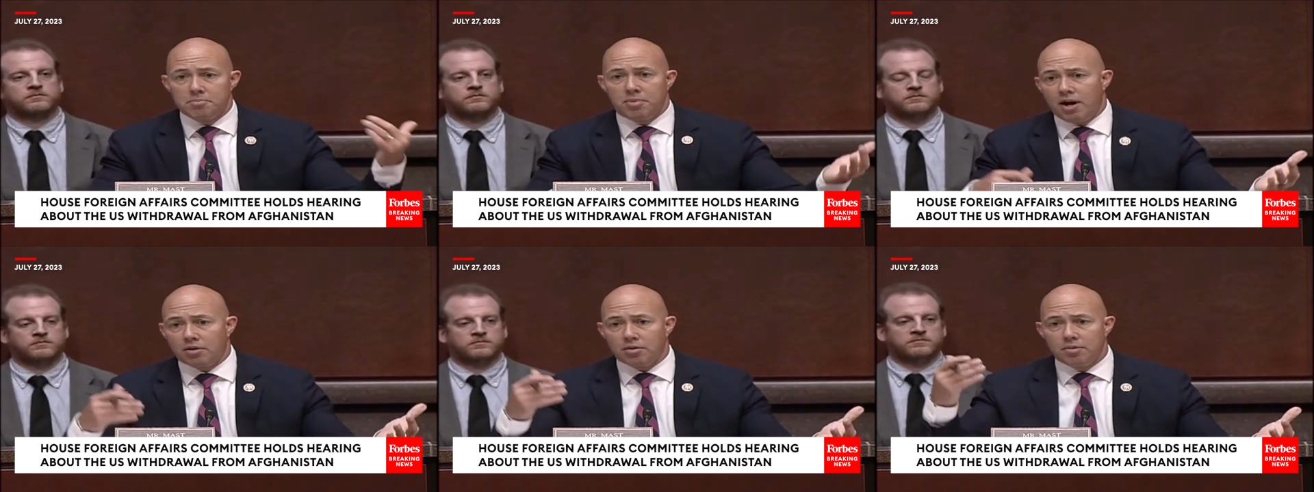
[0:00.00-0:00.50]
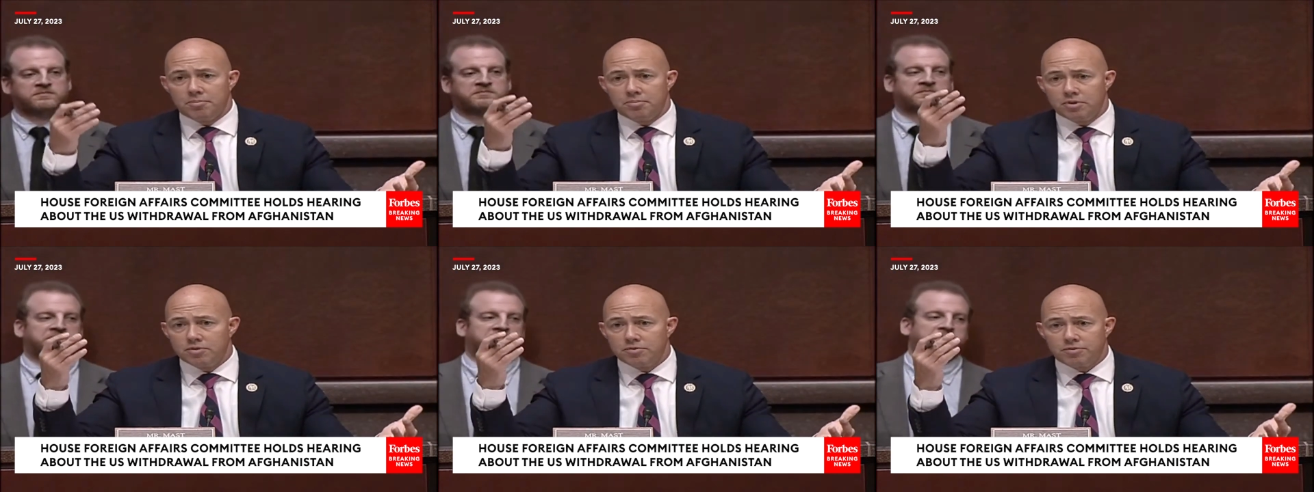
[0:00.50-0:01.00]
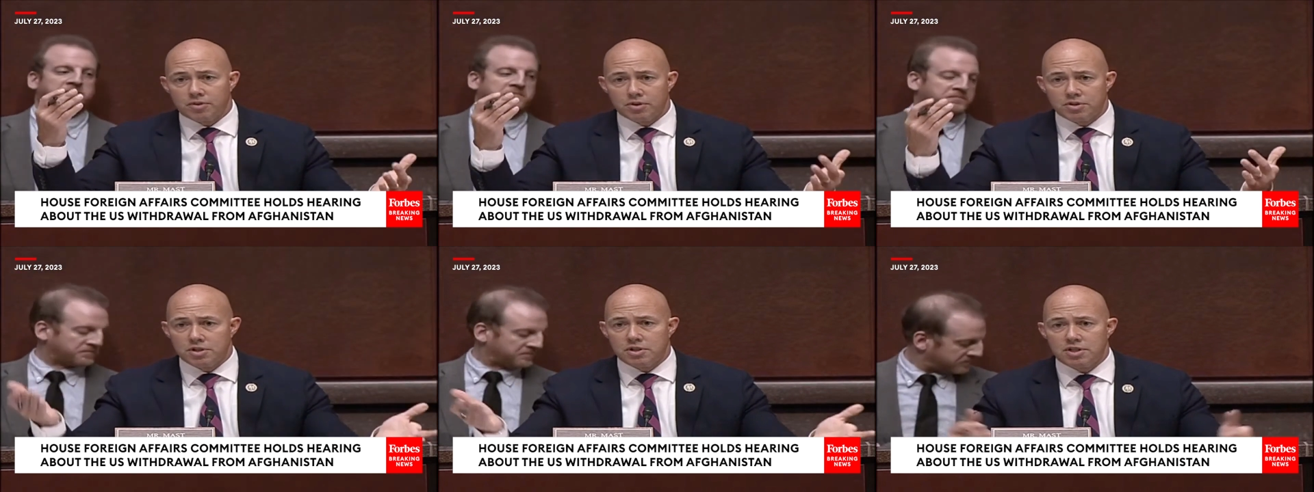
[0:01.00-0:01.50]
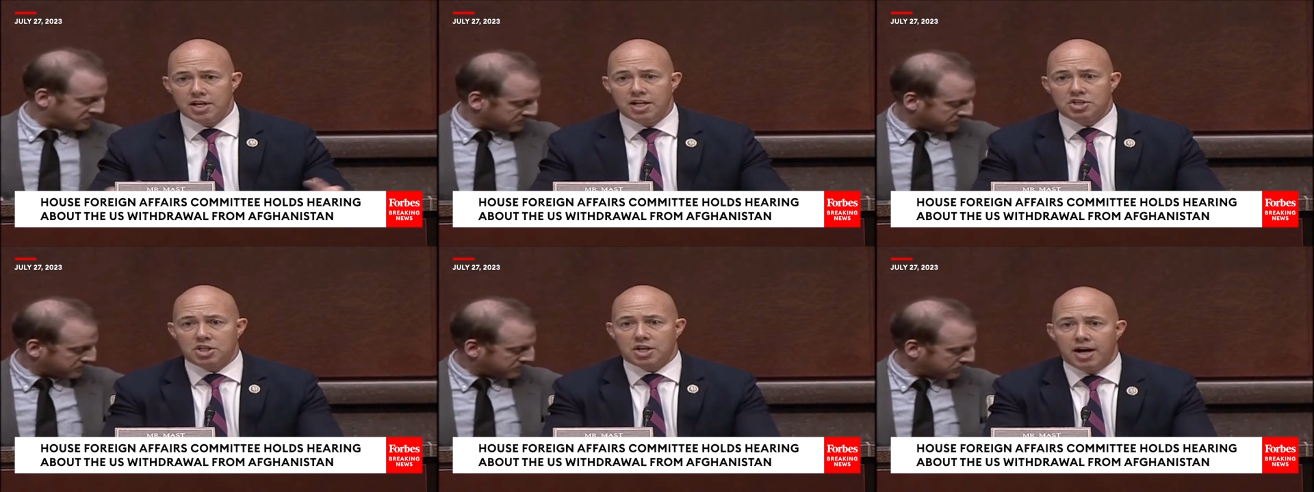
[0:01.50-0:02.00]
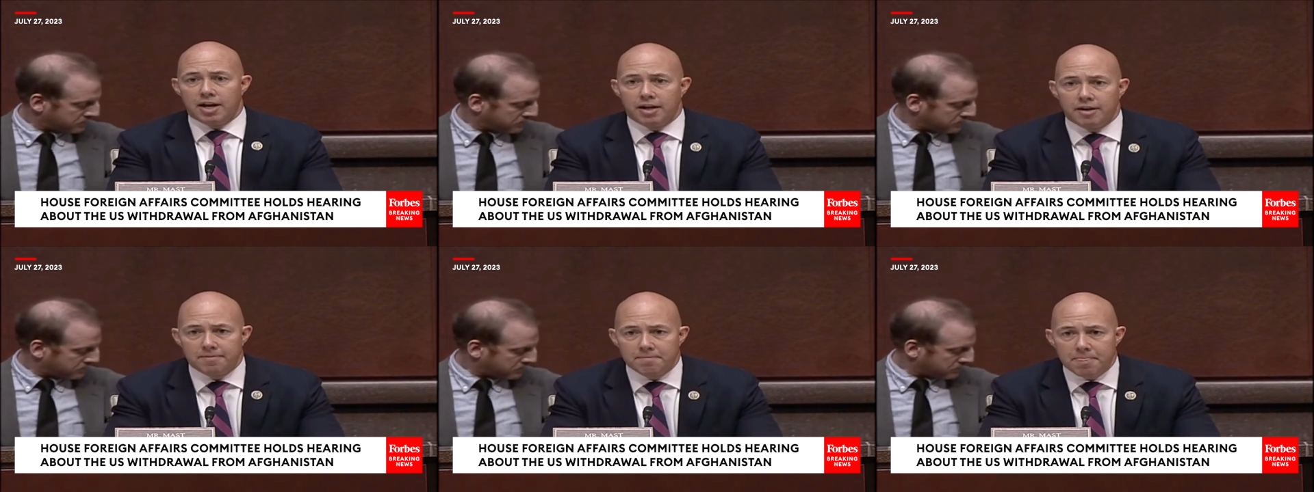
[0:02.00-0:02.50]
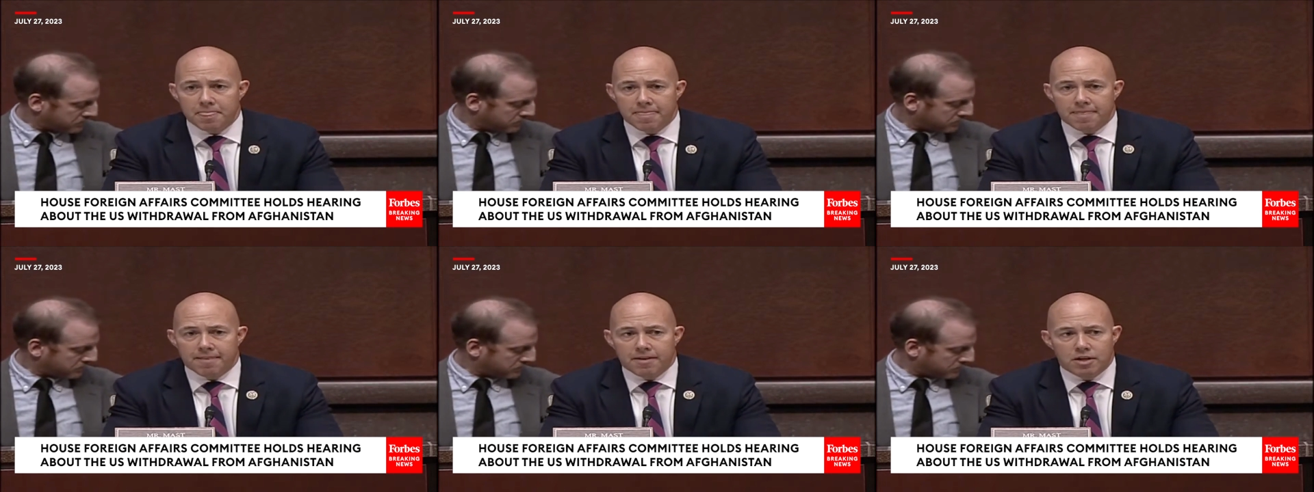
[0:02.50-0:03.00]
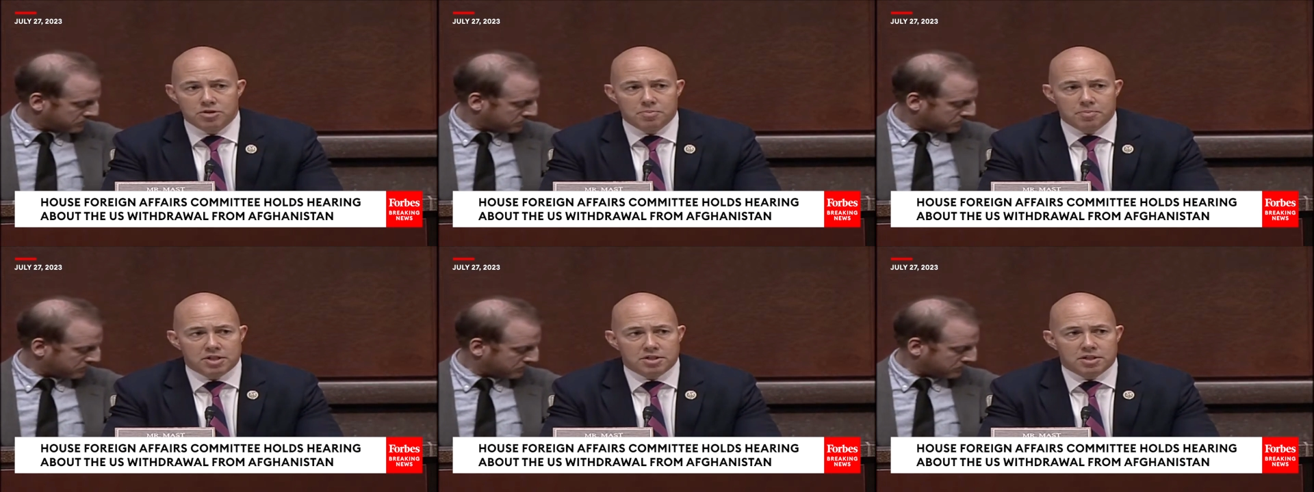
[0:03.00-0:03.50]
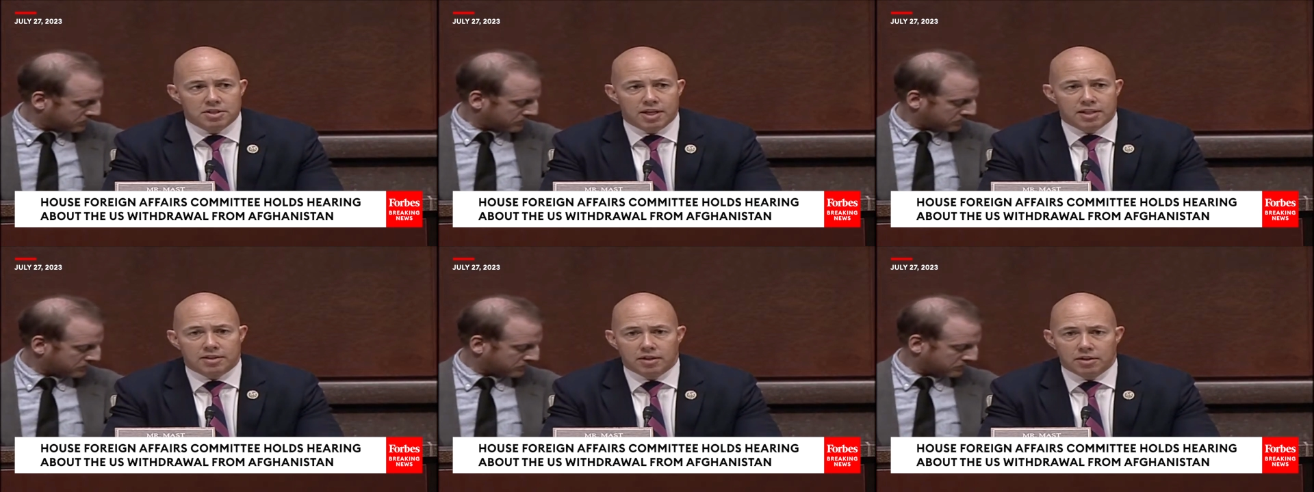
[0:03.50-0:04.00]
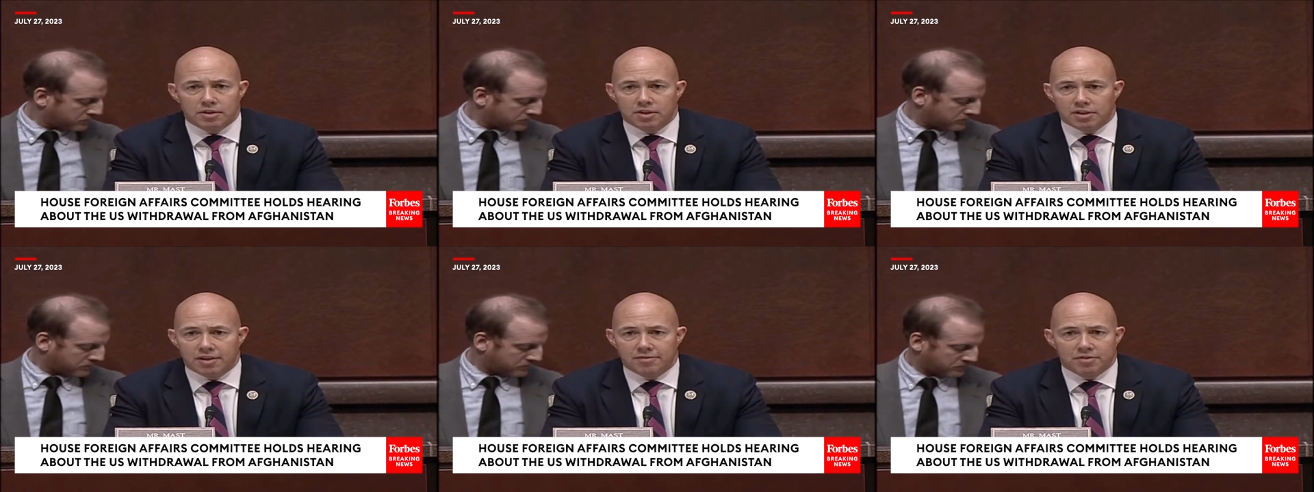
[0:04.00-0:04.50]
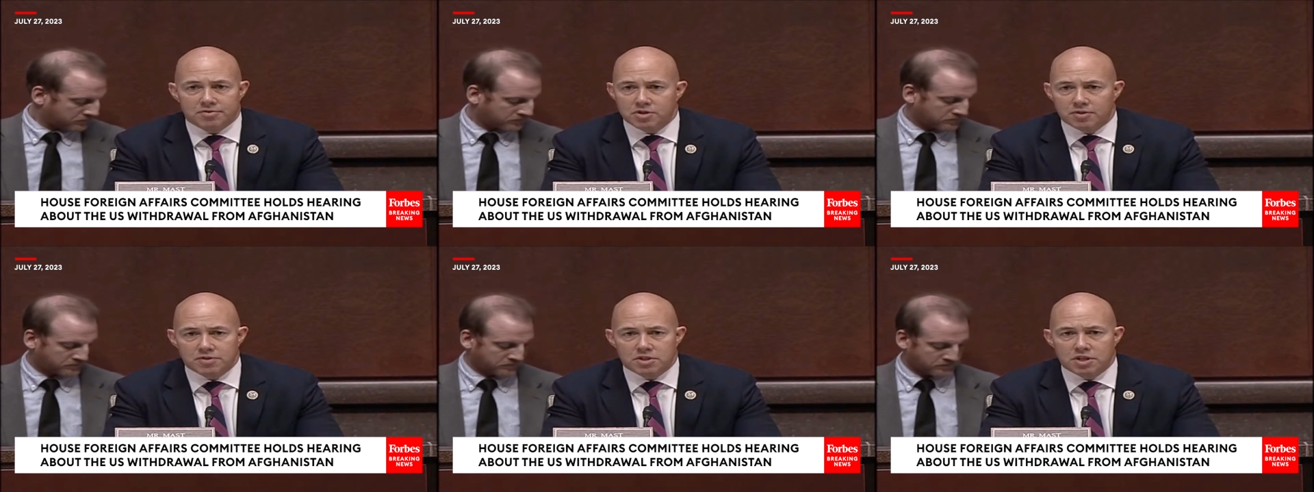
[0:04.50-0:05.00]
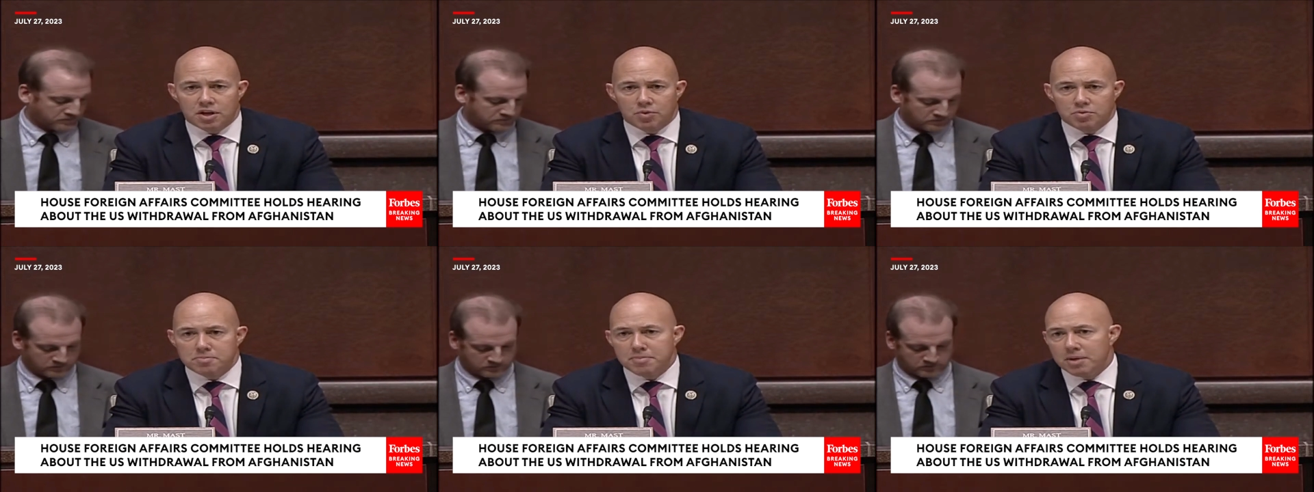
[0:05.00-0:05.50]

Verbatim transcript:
Speaker 1: Bagram versus HKIA. And you mentioned that the, the level of service there was